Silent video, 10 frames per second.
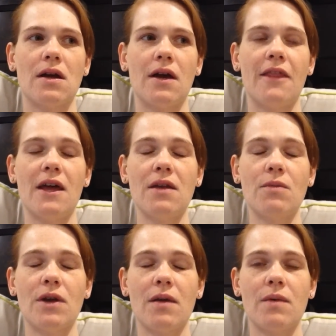and then
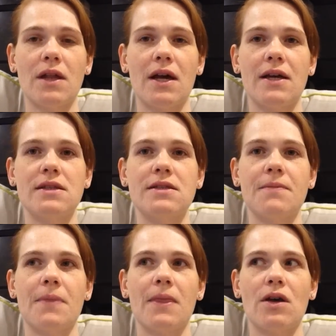when I realized,
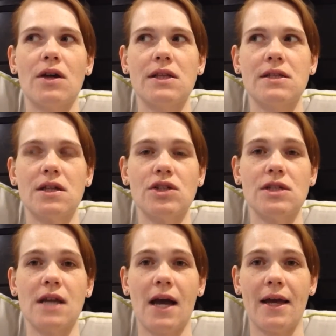look, it's not
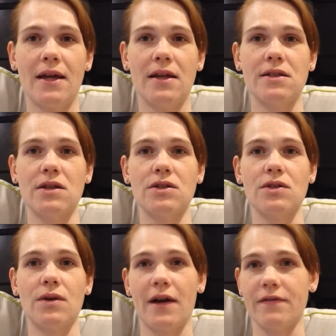just diet, it's
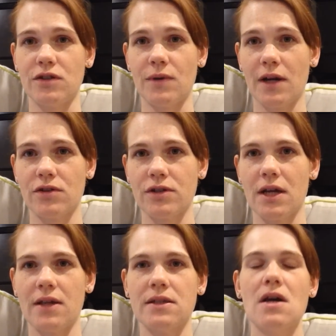also, I have to do
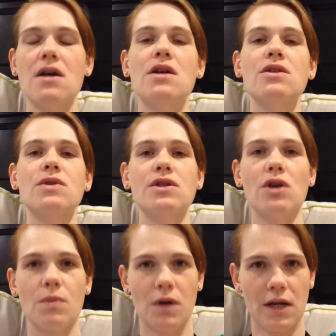exercise. So I
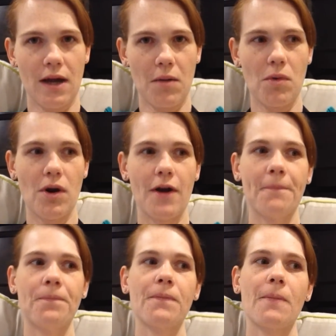started working out
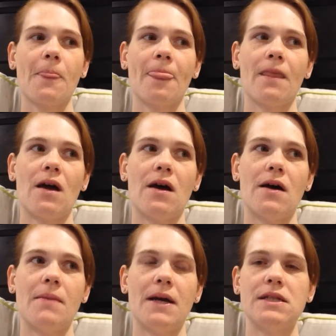more.
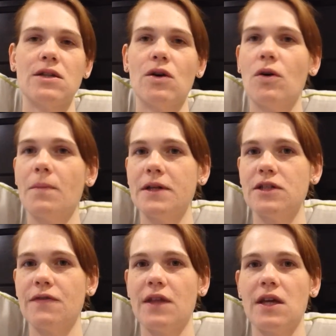I did a whole
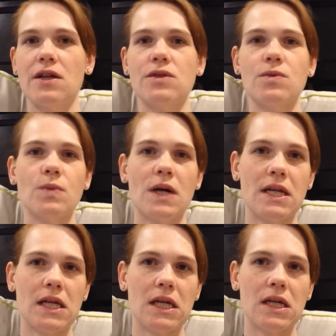bunch of things,
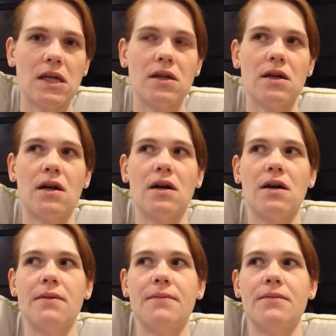running,
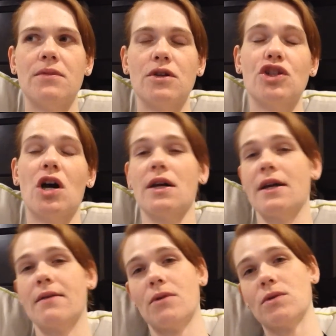
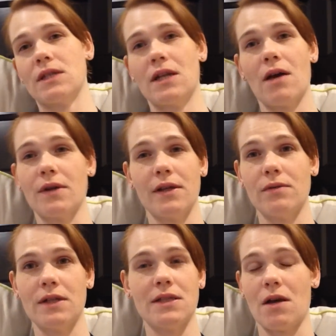jogging mostly, not
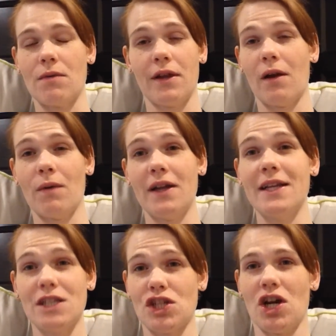really. It's not really a run,
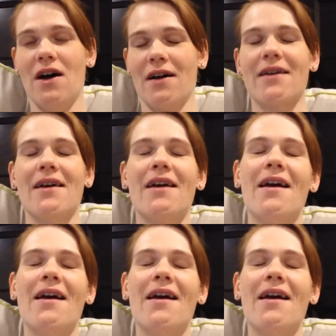it's a jog.